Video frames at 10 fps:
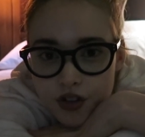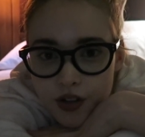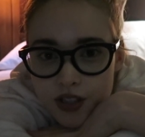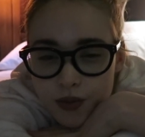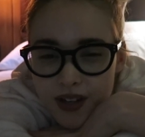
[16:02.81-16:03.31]
so
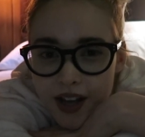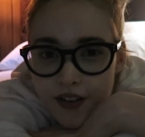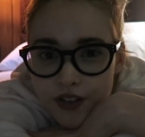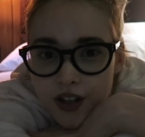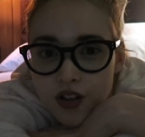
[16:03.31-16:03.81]
I just wanna
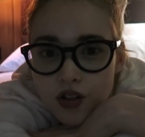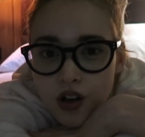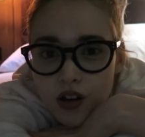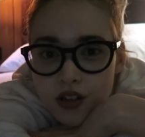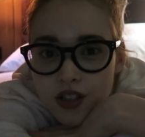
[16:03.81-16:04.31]
have like a
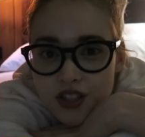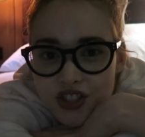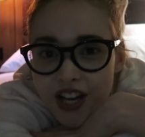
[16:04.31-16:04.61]
long, good